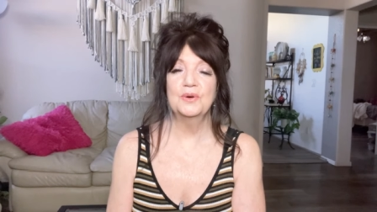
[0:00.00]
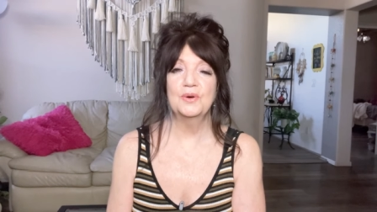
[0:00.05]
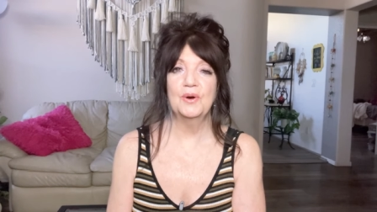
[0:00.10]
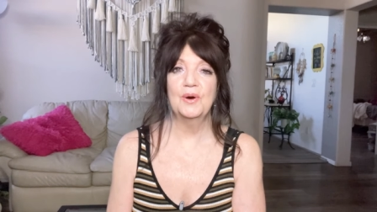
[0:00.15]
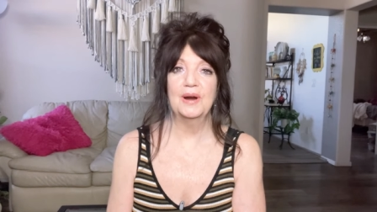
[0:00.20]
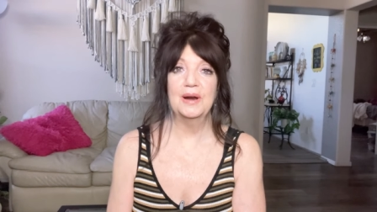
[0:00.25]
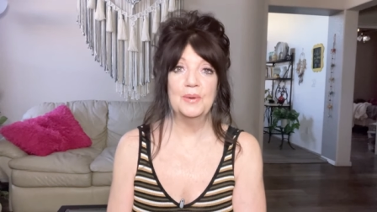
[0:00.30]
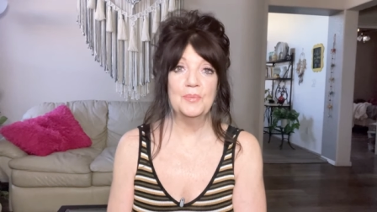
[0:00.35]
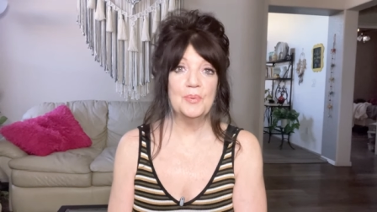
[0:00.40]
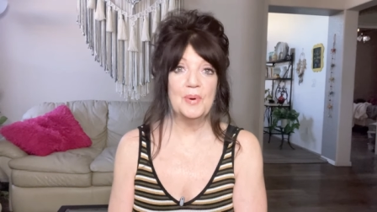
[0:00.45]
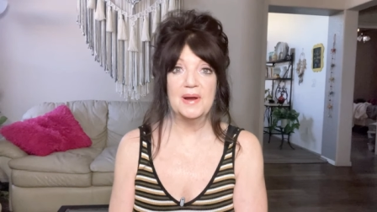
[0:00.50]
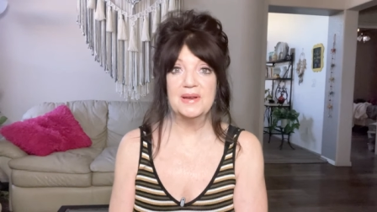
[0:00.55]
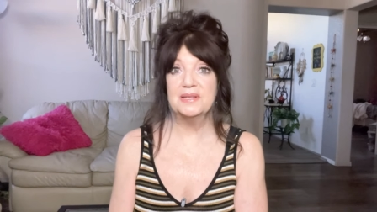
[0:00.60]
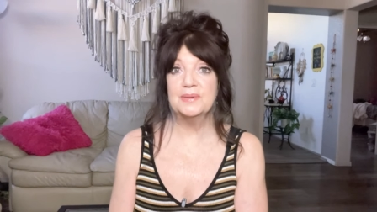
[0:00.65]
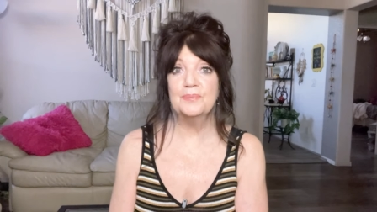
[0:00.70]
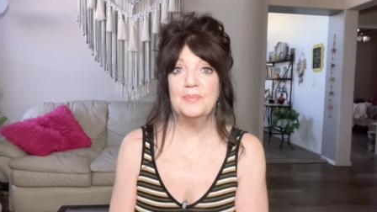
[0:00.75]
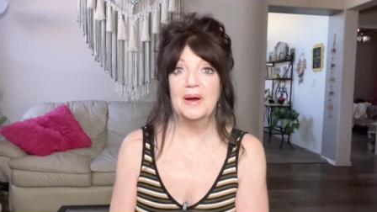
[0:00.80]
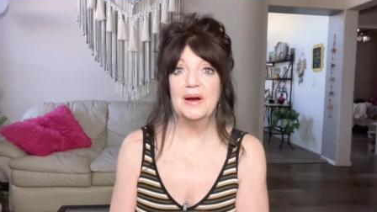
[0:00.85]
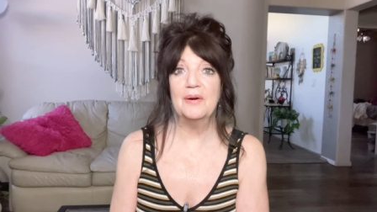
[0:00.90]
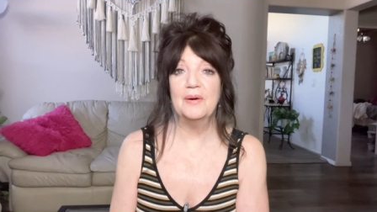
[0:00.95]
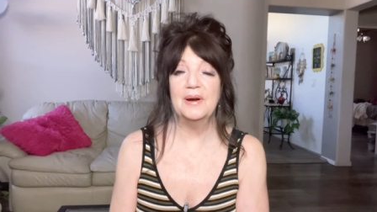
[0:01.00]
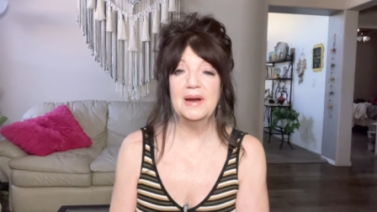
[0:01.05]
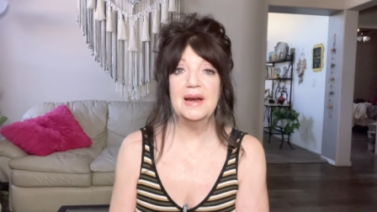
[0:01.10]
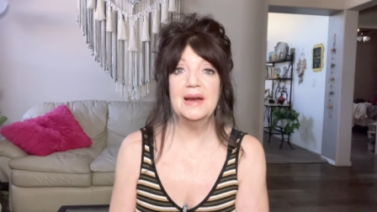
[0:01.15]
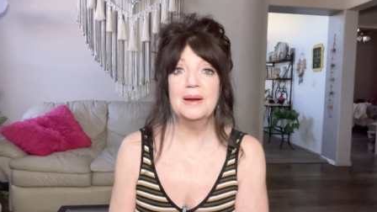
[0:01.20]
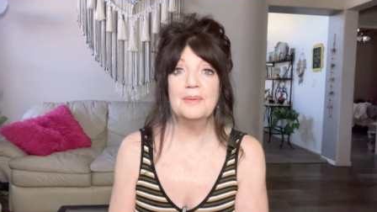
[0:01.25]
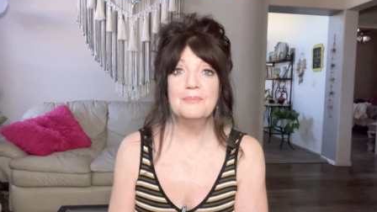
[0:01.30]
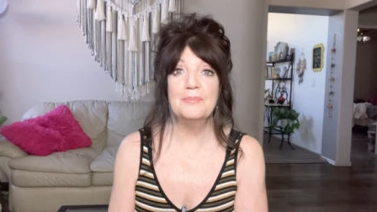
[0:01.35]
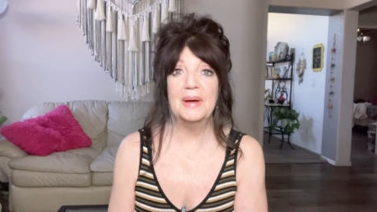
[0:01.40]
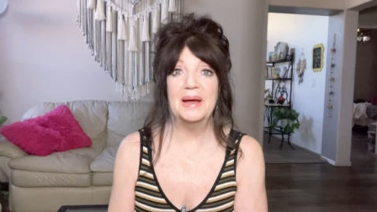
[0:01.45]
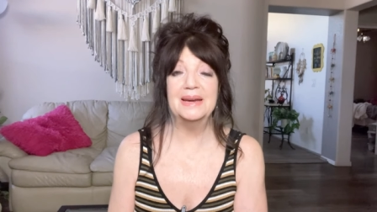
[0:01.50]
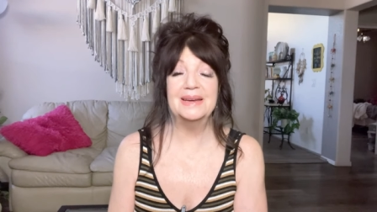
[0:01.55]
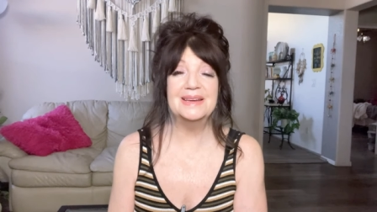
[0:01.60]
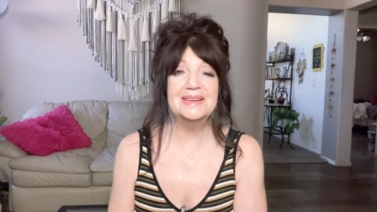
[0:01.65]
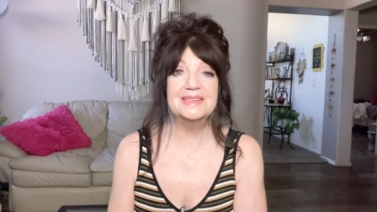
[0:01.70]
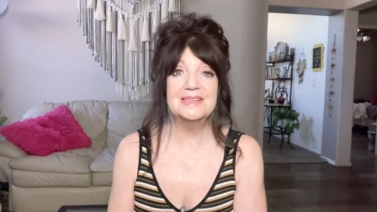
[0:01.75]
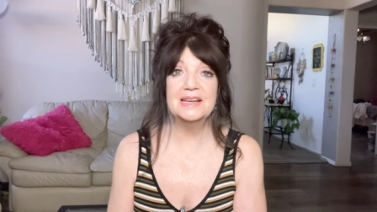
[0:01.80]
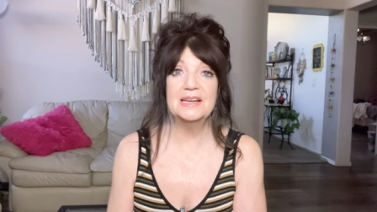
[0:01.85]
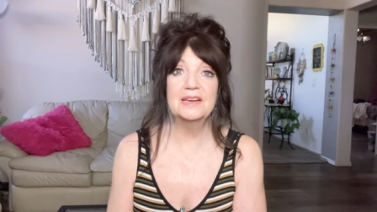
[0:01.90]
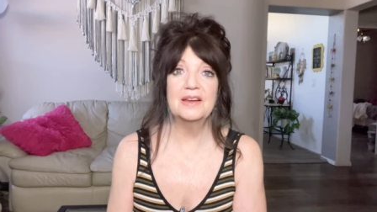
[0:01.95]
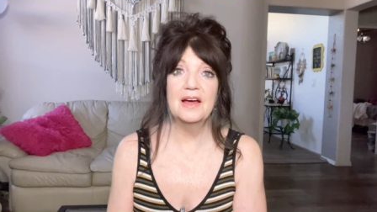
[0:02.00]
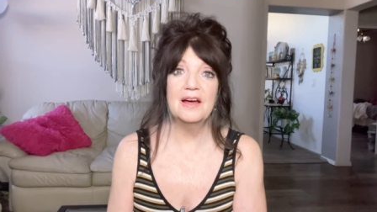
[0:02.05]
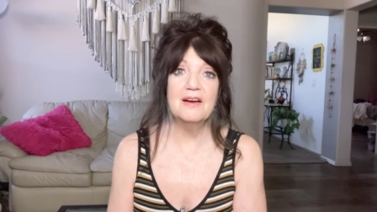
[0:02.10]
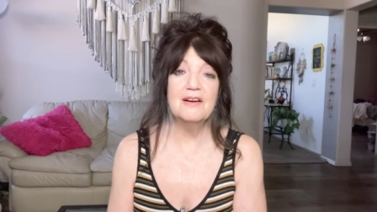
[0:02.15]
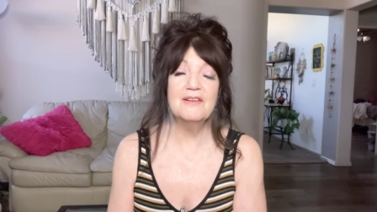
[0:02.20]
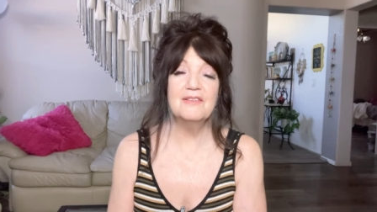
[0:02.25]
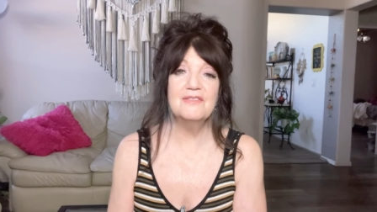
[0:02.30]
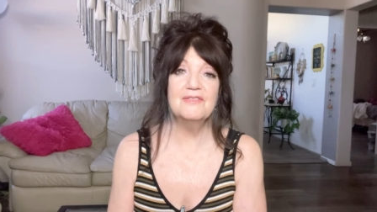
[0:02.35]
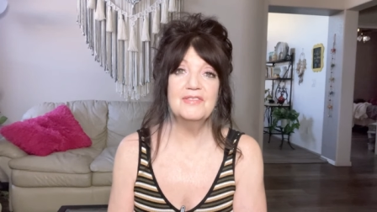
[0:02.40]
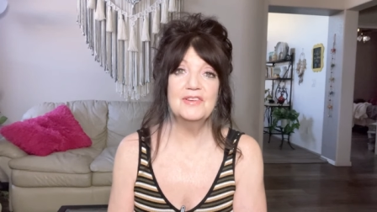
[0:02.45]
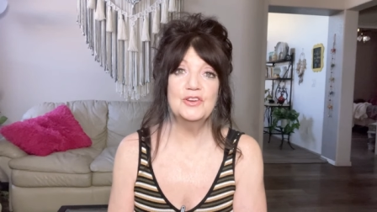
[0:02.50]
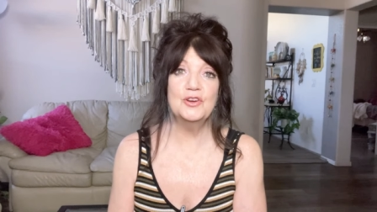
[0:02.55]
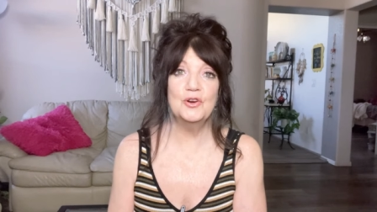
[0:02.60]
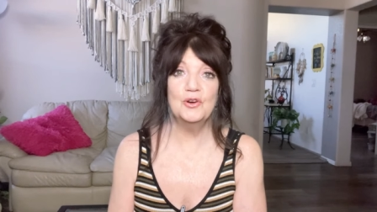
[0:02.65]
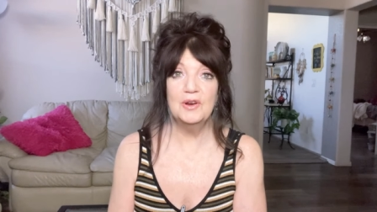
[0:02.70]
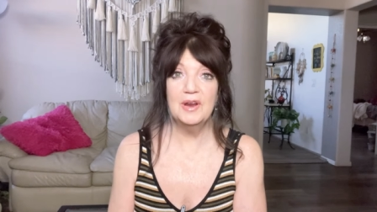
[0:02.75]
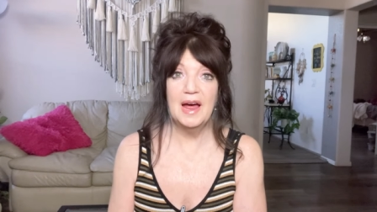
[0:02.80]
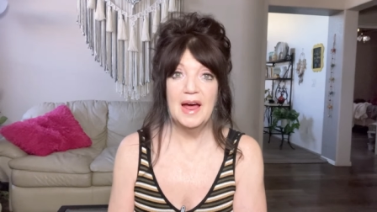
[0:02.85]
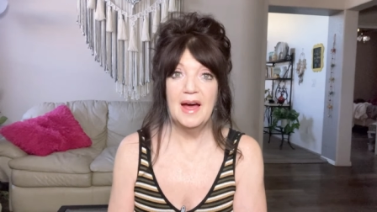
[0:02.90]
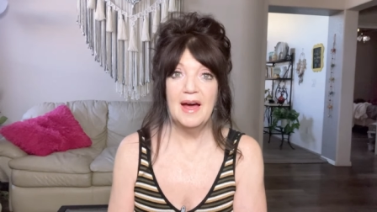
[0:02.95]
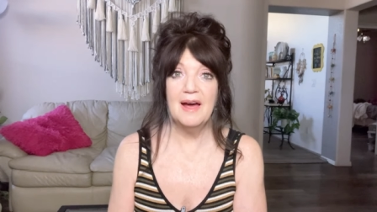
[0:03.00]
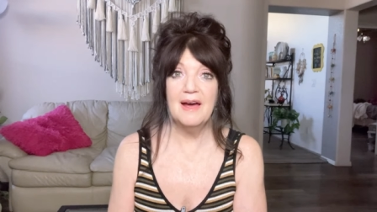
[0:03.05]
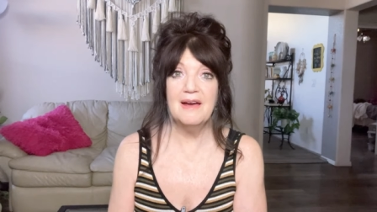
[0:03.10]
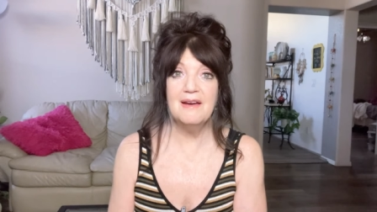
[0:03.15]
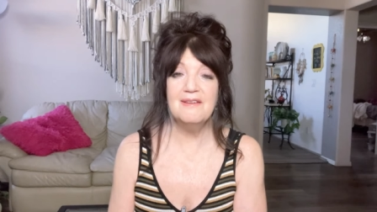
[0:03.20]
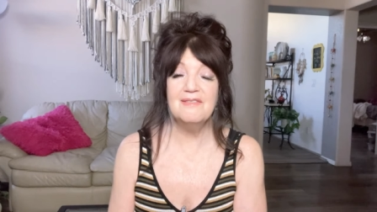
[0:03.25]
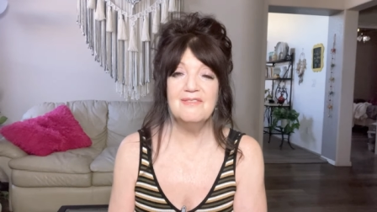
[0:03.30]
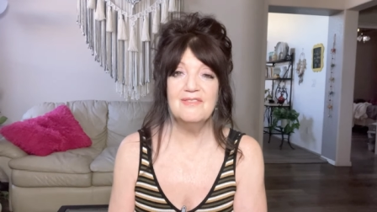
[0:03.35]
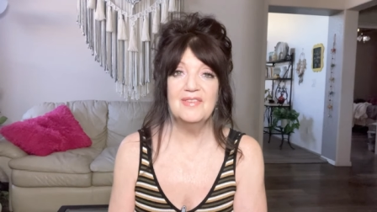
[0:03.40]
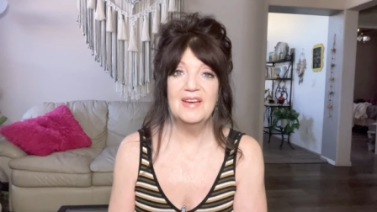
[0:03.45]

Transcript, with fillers: creating prosperity and abundance and love in your life.